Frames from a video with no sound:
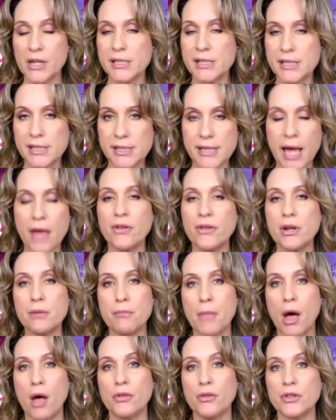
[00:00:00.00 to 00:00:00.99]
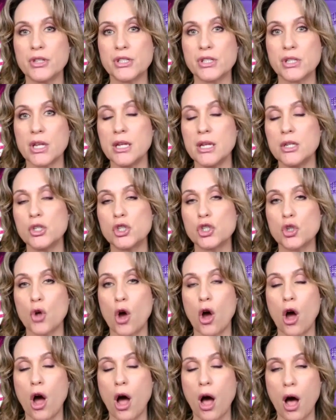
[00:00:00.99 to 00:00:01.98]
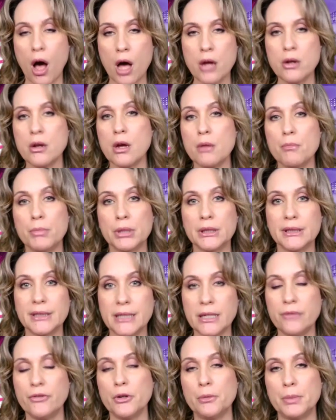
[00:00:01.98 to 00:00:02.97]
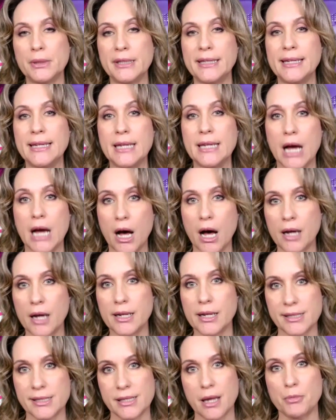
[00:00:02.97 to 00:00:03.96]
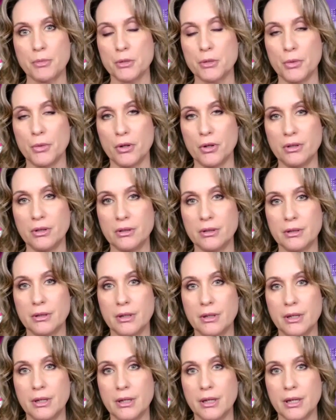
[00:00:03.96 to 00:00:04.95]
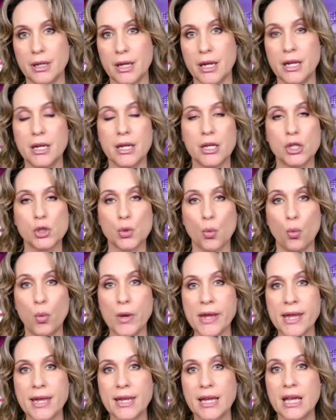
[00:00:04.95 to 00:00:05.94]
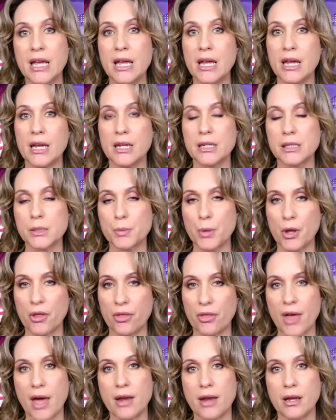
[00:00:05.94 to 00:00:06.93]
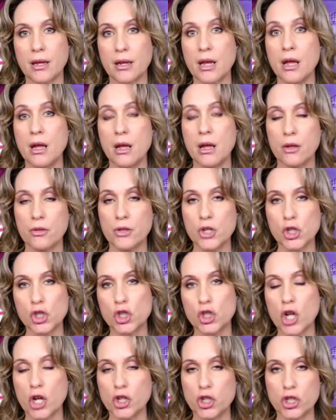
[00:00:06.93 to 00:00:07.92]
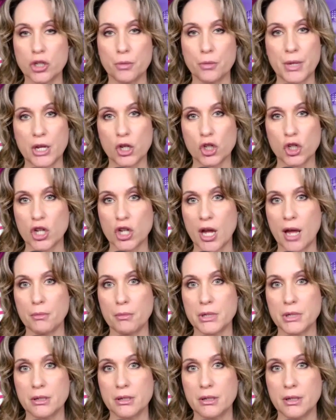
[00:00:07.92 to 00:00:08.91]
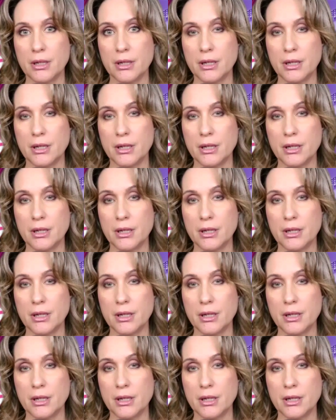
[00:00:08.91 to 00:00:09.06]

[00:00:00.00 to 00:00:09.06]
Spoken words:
7 months is unbelievably unacceptable. It is weak. It is pathetic. This judge should be ashamed.